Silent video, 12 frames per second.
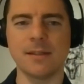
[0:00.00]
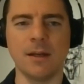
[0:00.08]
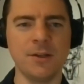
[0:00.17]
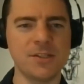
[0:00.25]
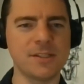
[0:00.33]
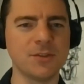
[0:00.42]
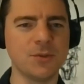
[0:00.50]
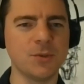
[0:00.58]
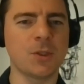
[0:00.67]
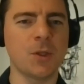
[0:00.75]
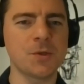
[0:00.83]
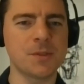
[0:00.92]
Are you still too
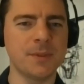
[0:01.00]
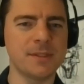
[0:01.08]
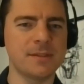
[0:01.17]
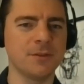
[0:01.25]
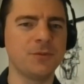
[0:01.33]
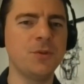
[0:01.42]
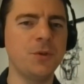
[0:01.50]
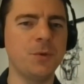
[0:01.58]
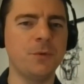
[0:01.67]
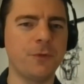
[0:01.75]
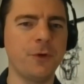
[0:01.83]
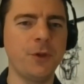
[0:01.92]
close to it? Still too
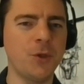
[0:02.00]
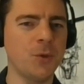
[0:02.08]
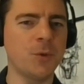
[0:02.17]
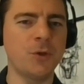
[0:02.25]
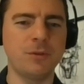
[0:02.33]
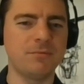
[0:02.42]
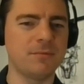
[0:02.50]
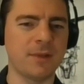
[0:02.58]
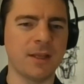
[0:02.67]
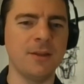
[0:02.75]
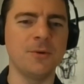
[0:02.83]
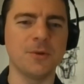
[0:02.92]
new for you? Or
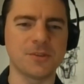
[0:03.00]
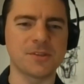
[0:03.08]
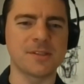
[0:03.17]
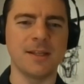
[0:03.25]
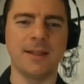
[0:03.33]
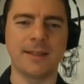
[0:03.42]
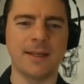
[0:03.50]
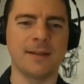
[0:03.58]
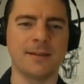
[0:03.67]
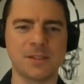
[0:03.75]
can you also say like, yeah,